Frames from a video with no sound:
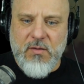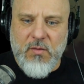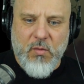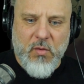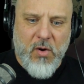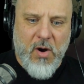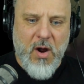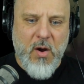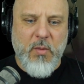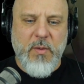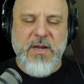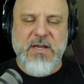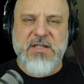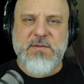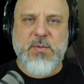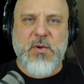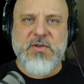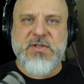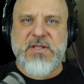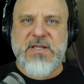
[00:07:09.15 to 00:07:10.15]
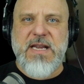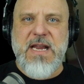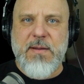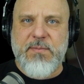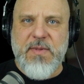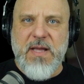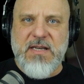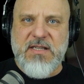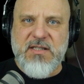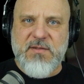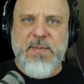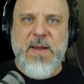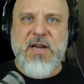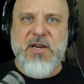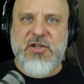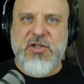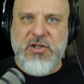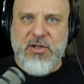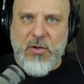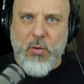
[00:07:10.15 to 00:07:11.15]
we're always supposed to keep that
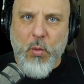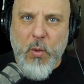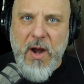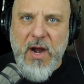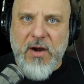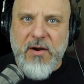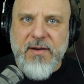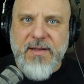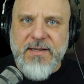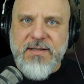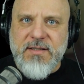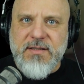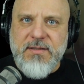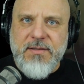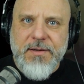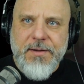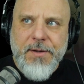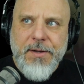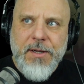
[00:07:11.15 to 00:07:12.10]
spatial awareness.